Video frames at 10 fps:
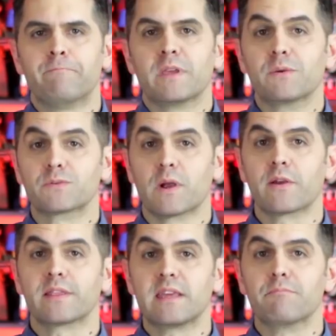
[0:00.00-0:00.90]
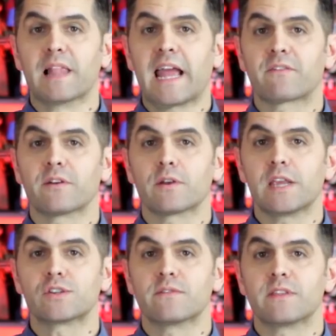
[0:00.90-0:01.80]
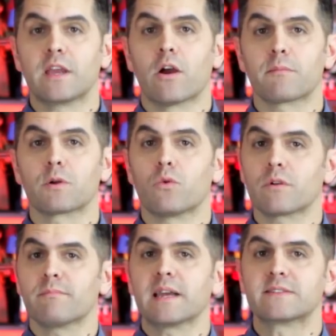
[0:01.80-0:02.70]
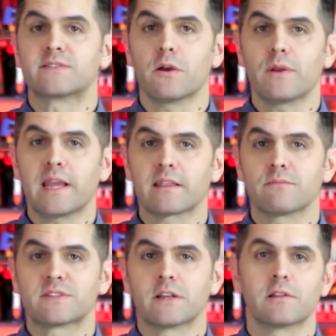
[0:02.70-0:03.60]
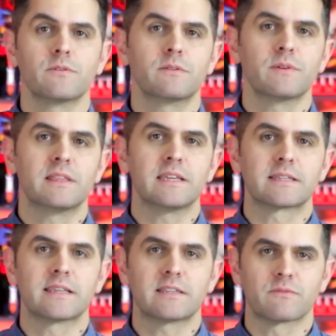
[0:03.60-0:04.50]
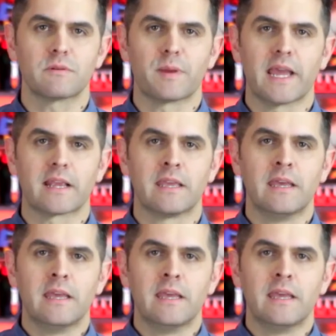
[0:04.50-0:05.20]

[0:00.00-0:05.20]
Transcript: He was wearing the black variation of the armor worn by Zodac that was included with the accessory pack.